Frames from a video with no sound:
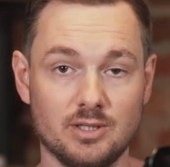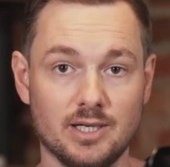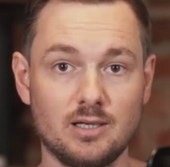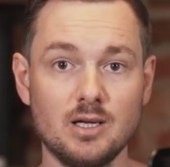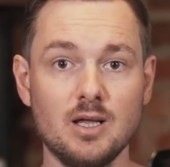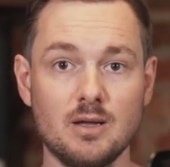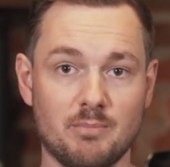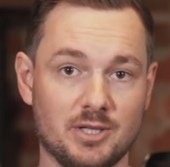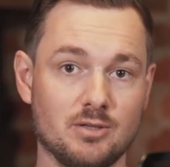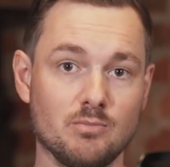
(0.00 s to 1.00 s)
Yeah.
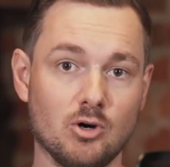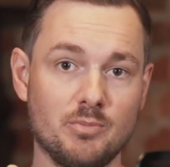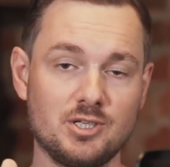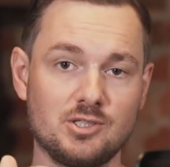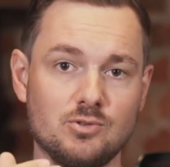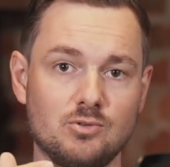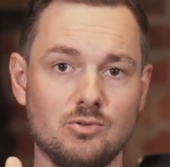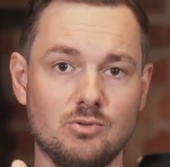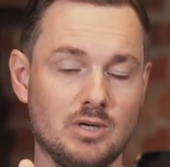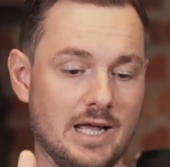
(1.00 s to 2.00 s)
But the moment
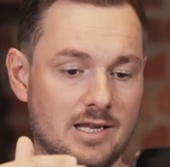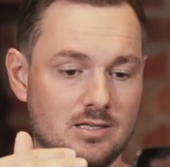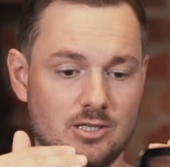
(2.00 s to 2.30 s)
you add